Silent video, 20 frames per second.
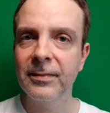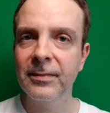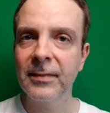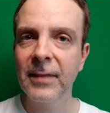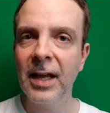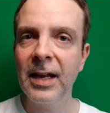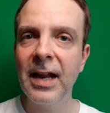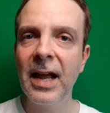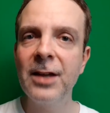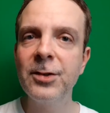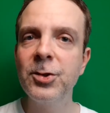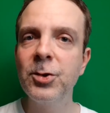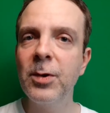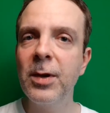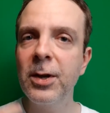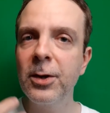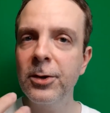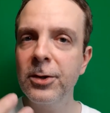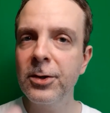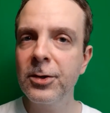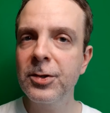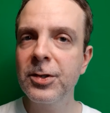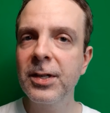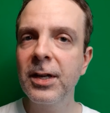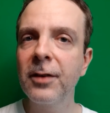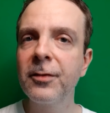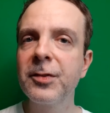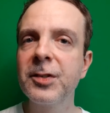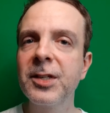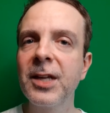And as you hear
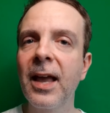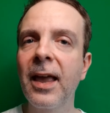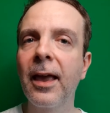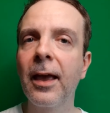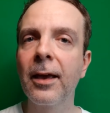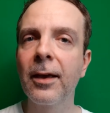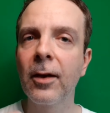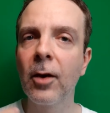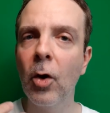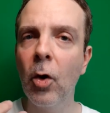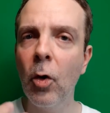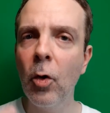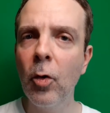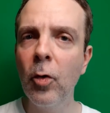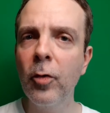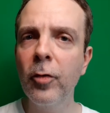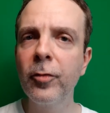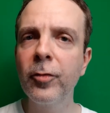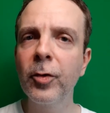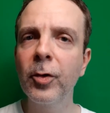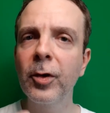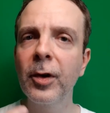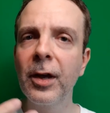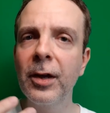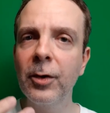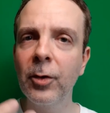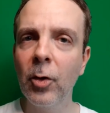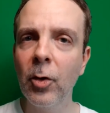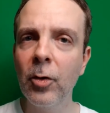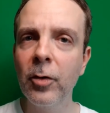yourself saying over
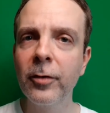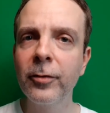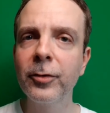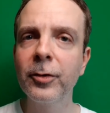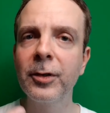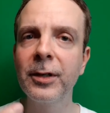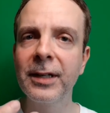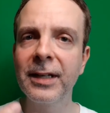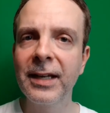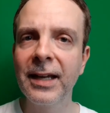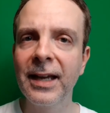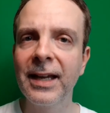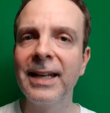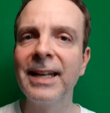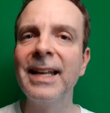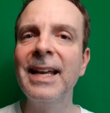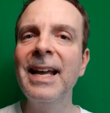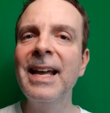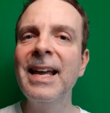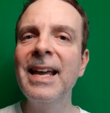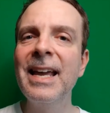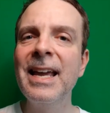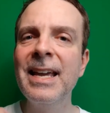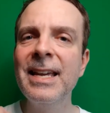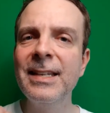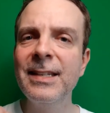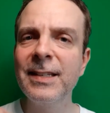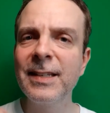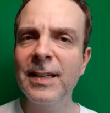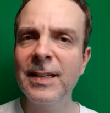and over again,
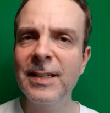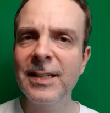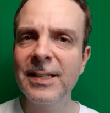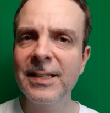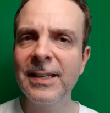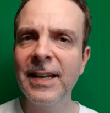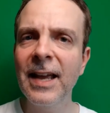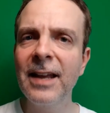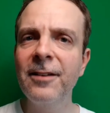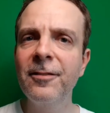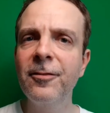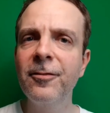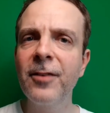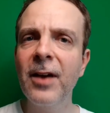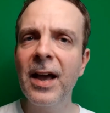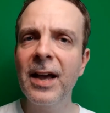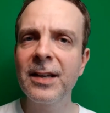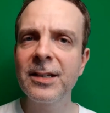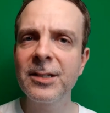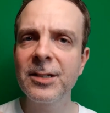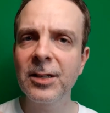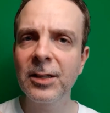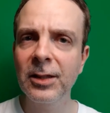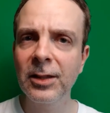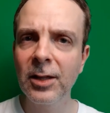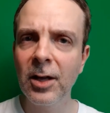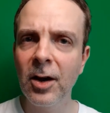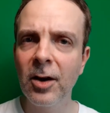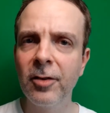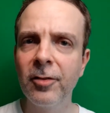His steadfast
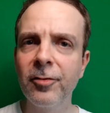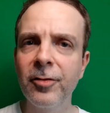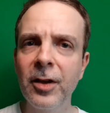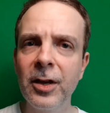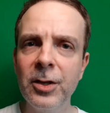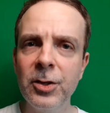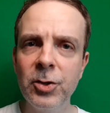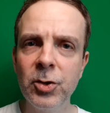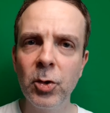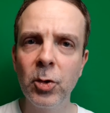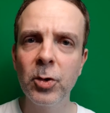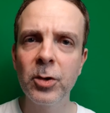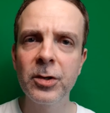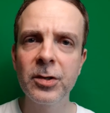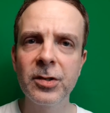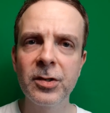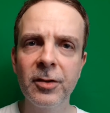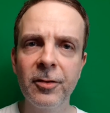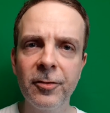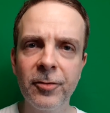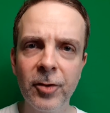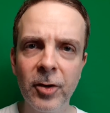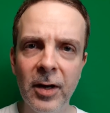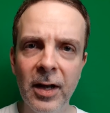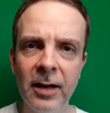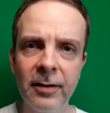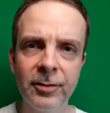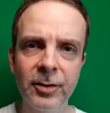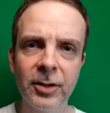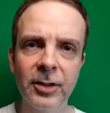love endures
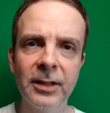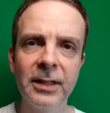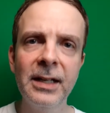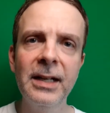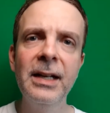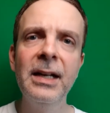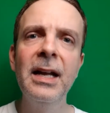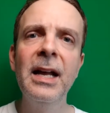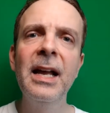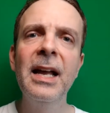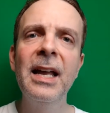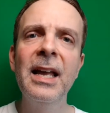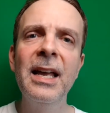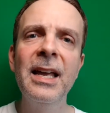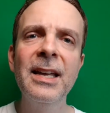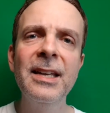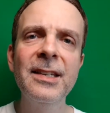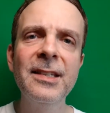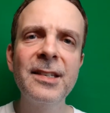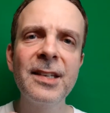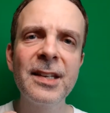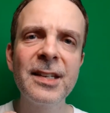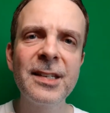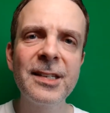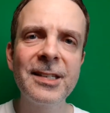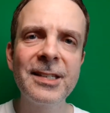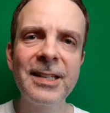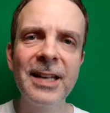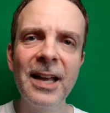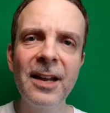forever. His
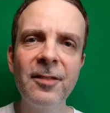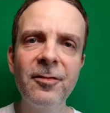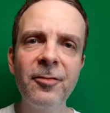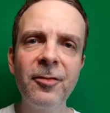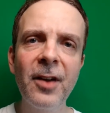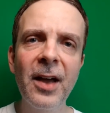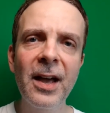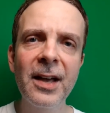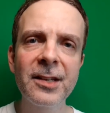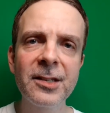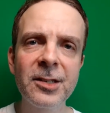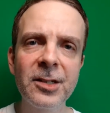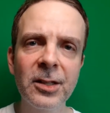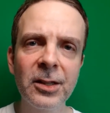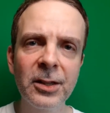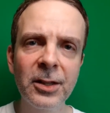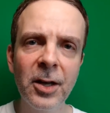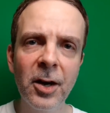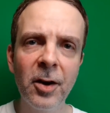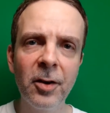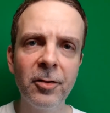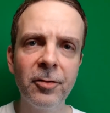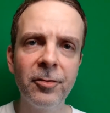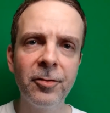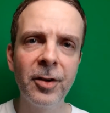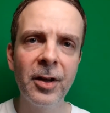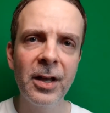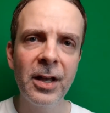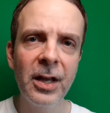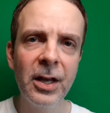steadfast
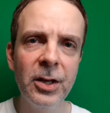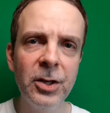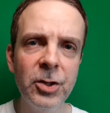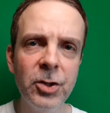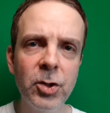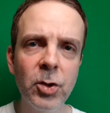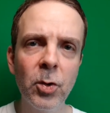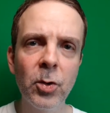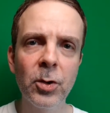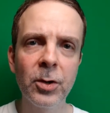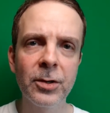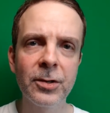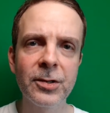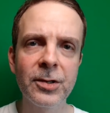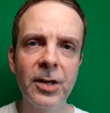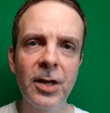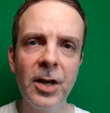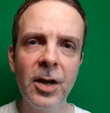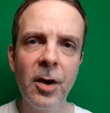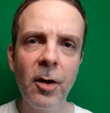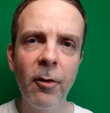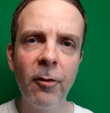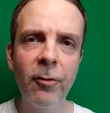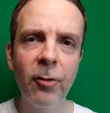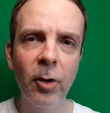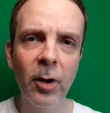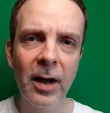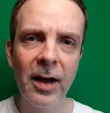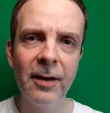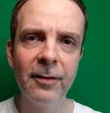love endures
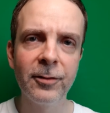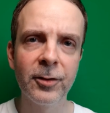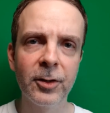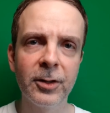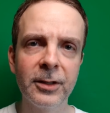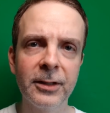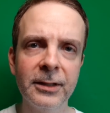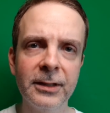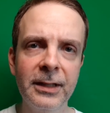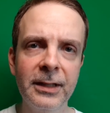forever.